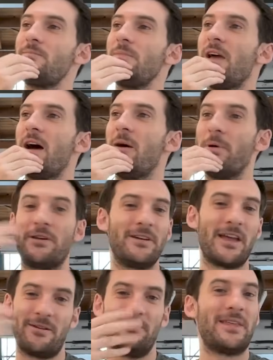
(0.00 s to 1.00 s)
But
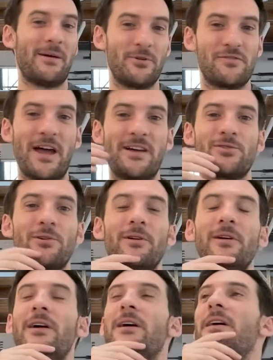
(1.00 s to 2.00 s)
again, that much faster.
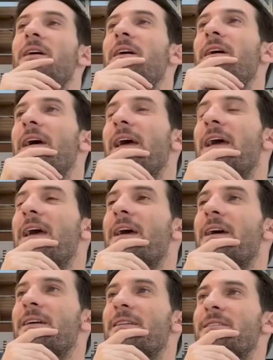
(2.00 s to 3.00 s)

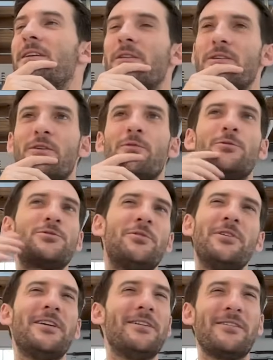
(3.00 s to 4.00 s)
And, like there's
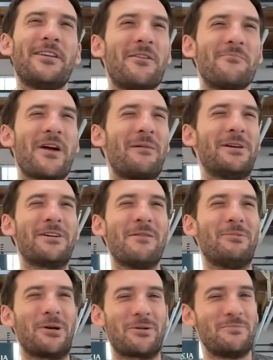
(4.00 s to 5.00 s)
only, probably a
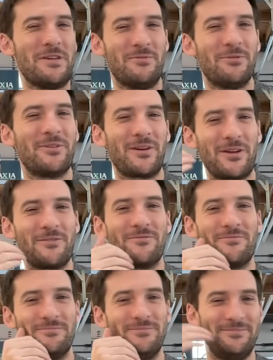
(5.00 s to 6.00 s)
couple hundred people that
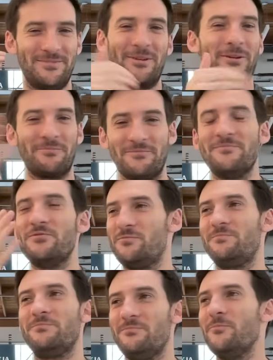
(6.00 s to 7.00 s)
are
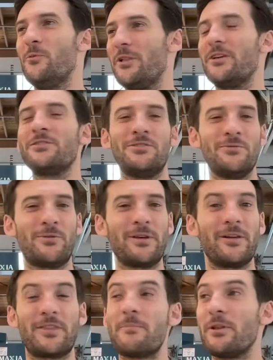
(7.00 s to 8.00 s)
willing to do a thing
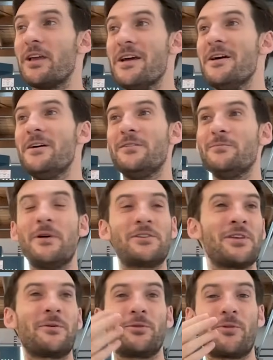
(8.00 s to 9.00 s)
like that. But like, much
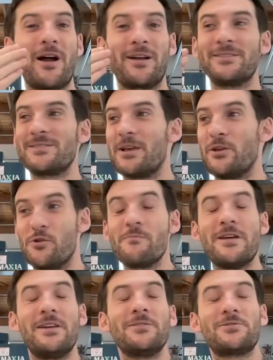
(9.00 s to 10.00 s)
like with the rockets, like you're
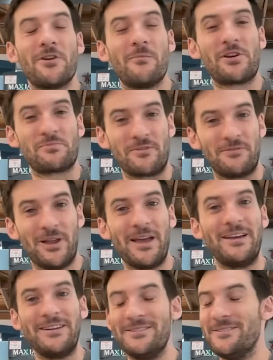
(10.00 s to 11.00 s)
making so much per
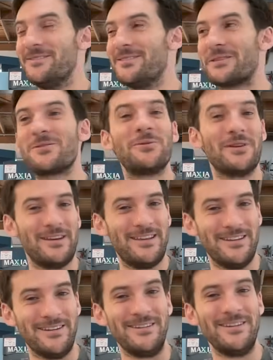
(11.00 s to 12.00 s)
flight. That's all you need.